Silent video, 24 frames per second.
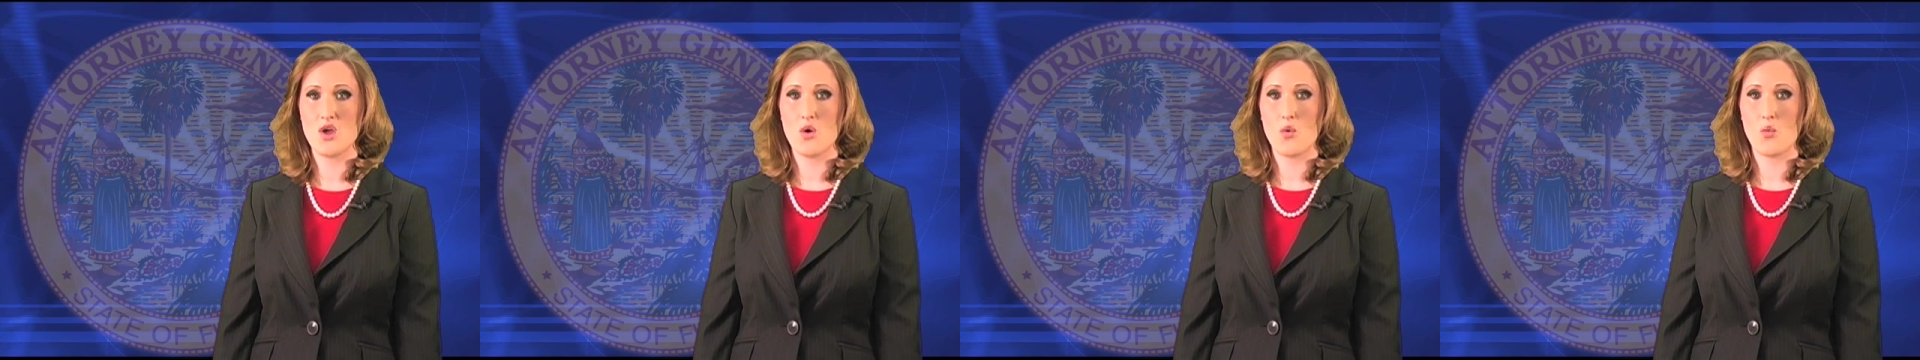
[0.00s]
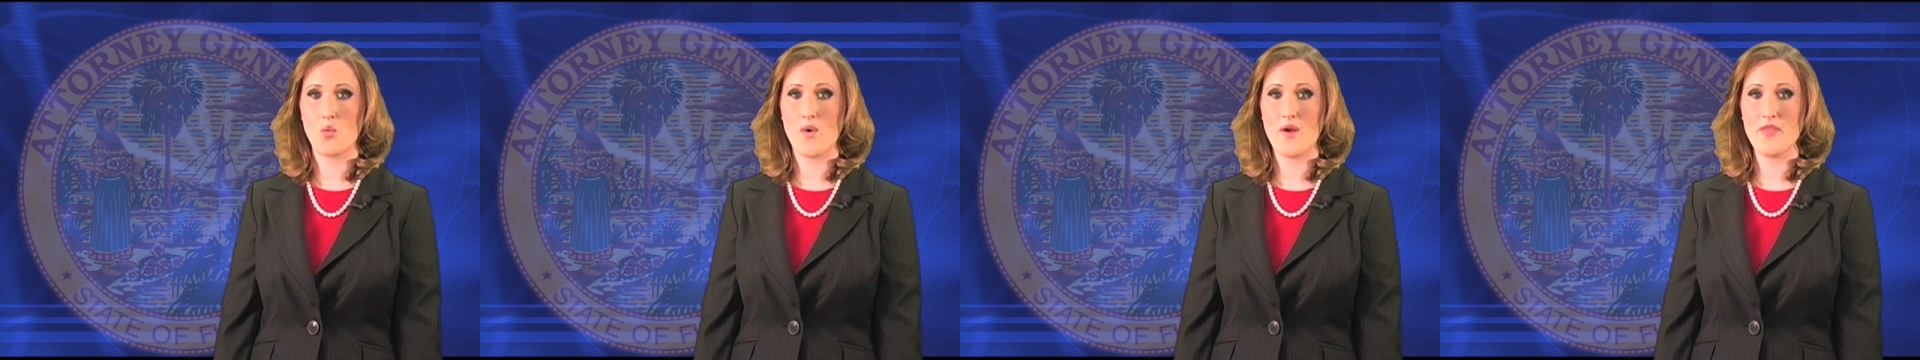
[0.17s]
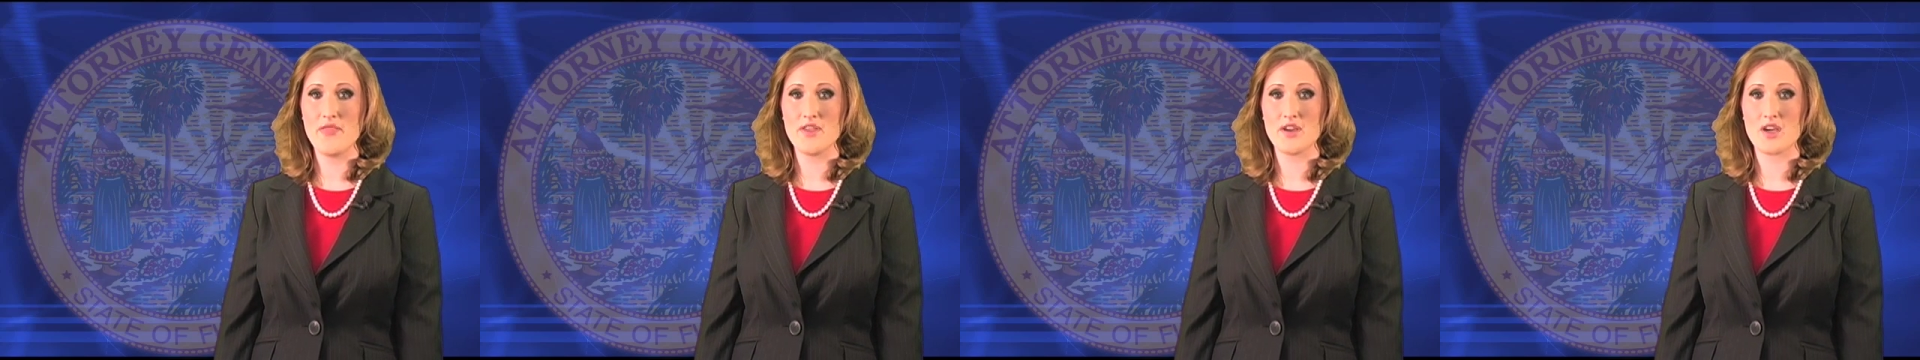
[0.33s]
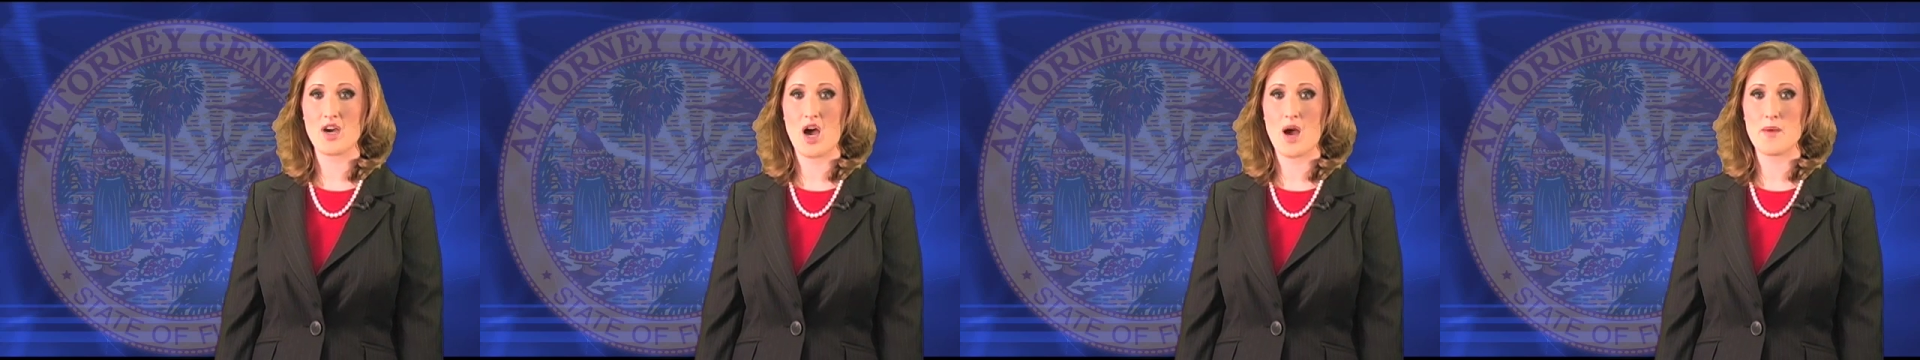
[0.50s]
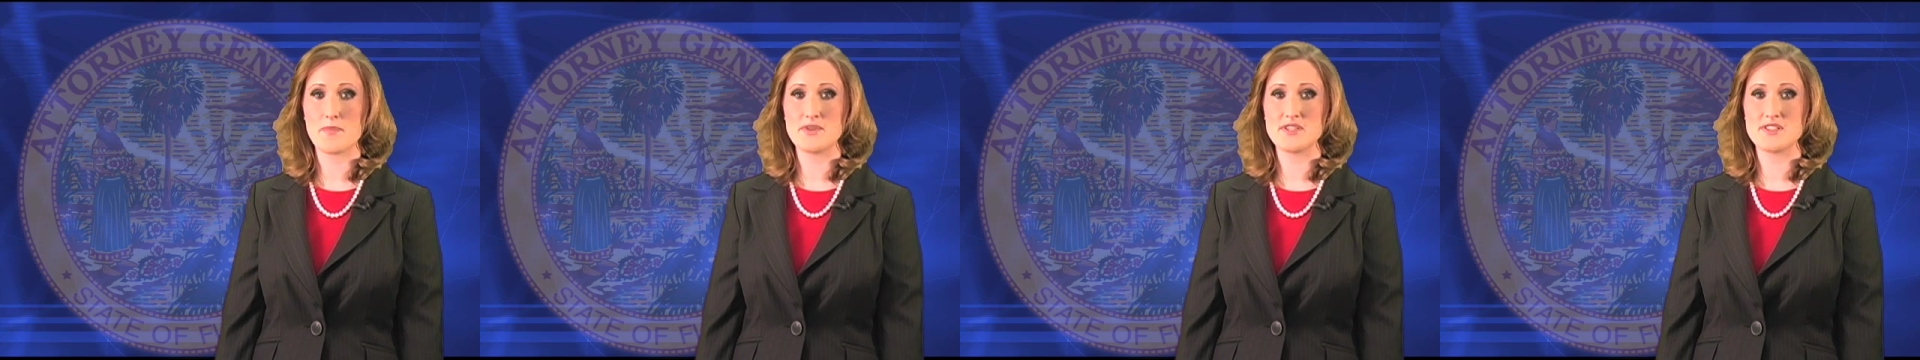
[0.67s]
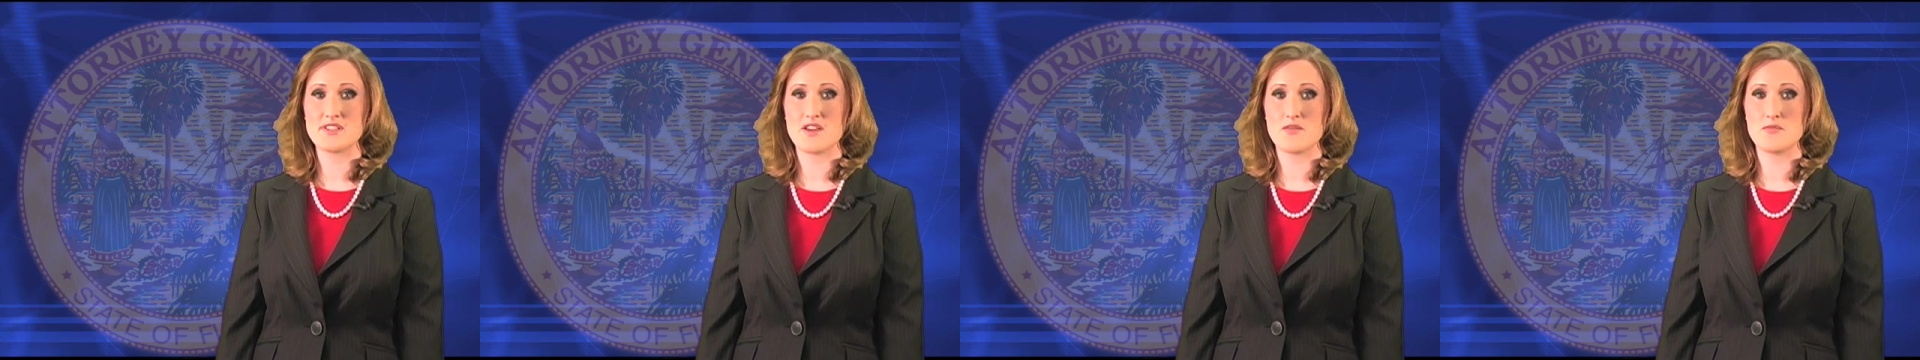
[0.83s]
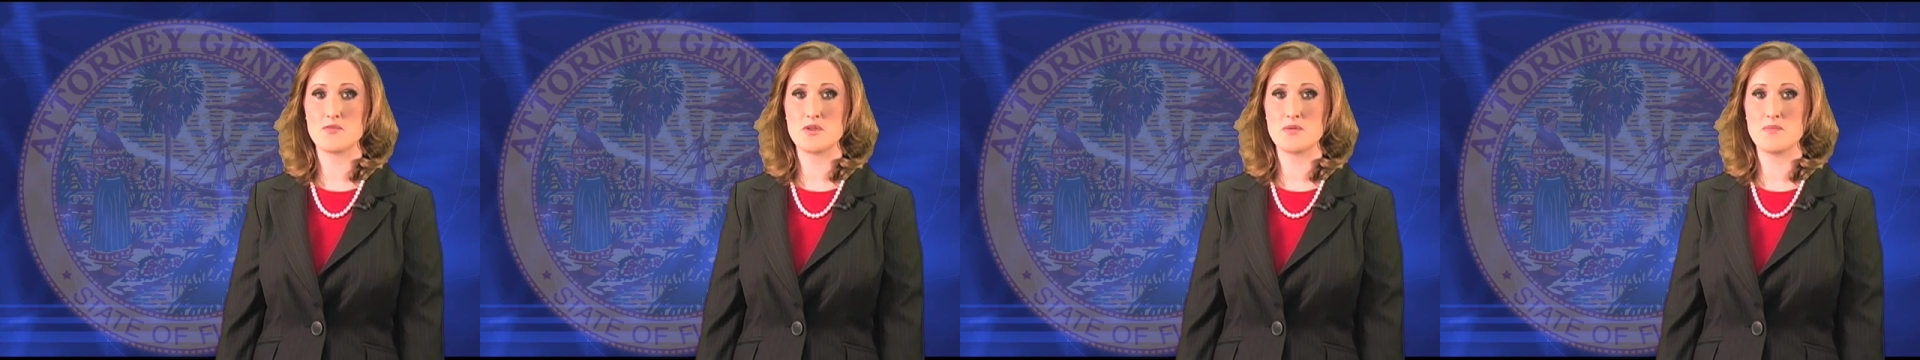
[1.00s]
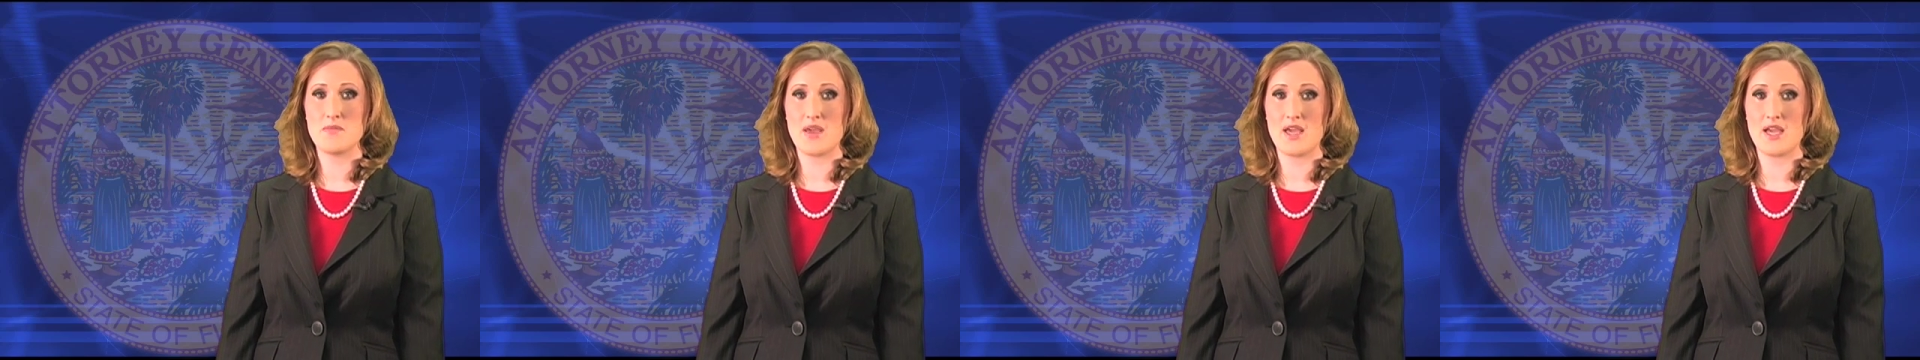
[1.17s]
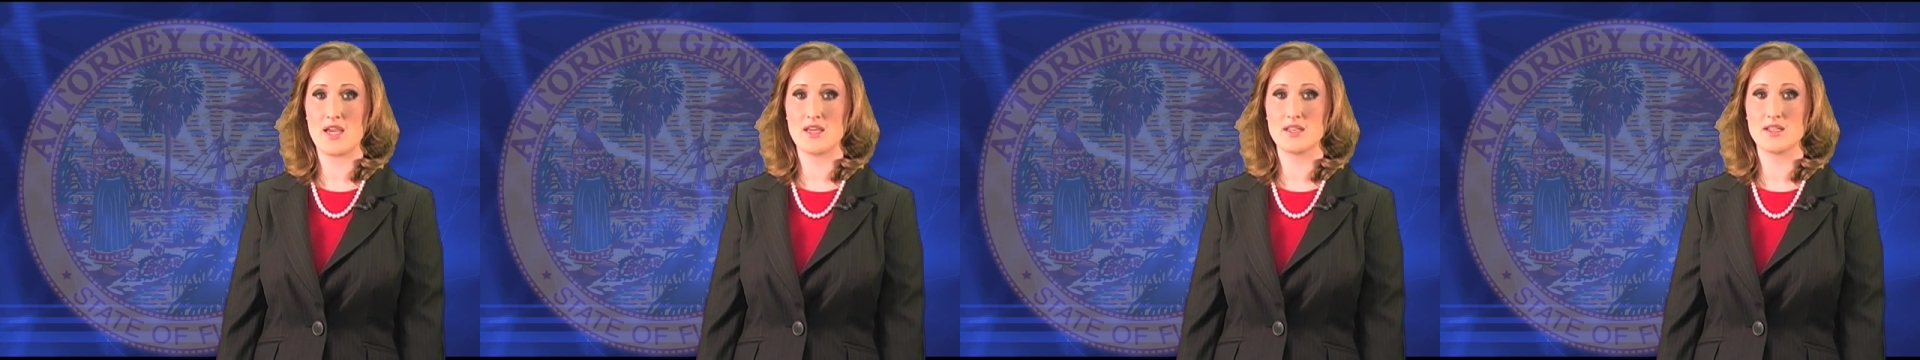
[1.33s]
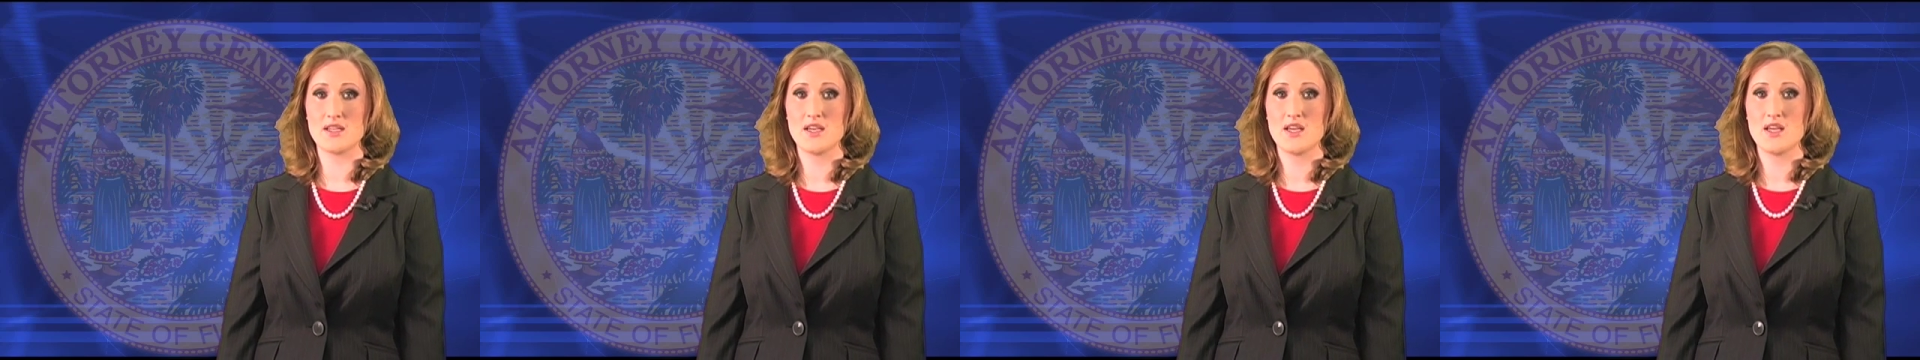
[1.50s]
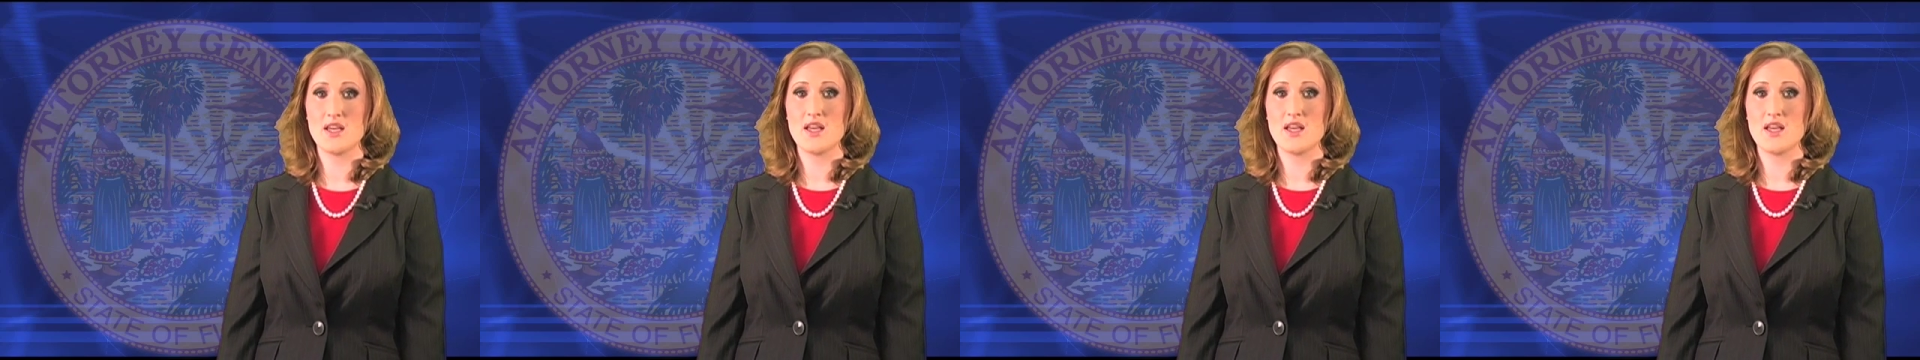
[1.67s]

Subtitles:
when the copies have been made